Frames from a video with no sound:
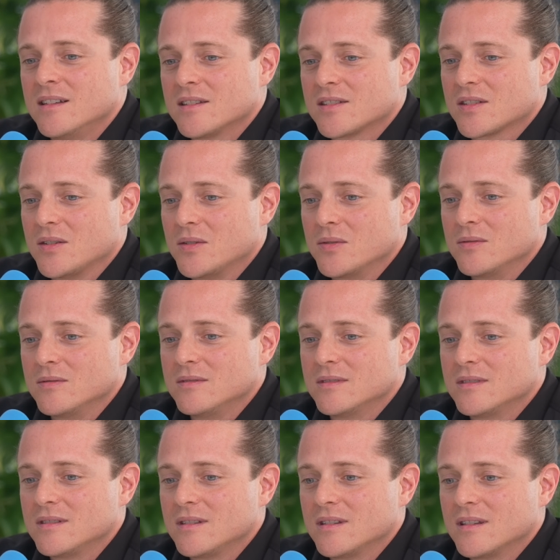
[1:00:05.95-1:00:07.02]
So
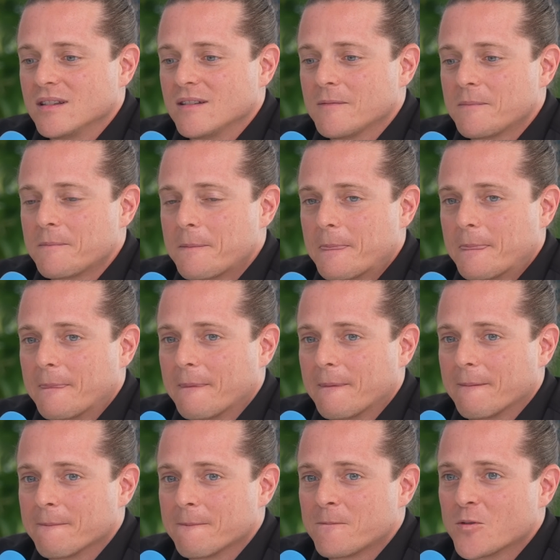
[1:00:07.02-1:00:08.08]

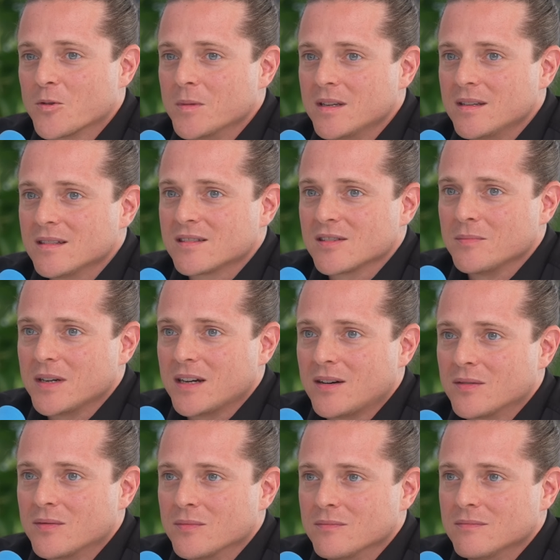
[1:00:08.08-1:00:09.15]
for me, it's
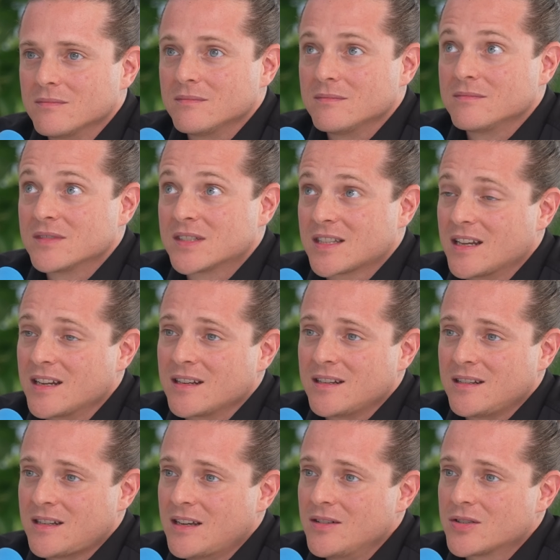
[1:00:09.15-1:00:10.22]
about setting an
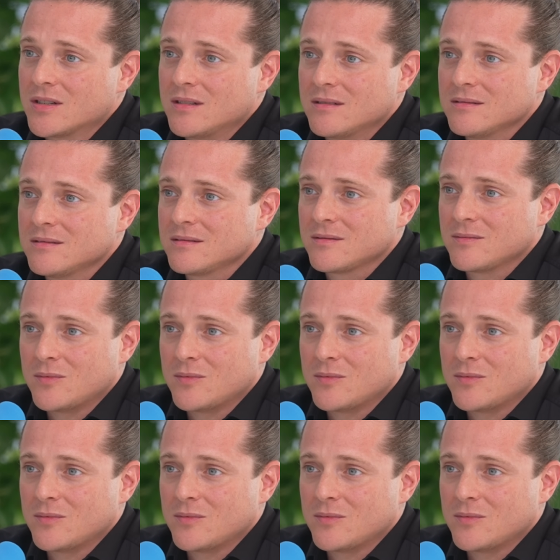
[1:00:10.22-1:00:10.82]
intention.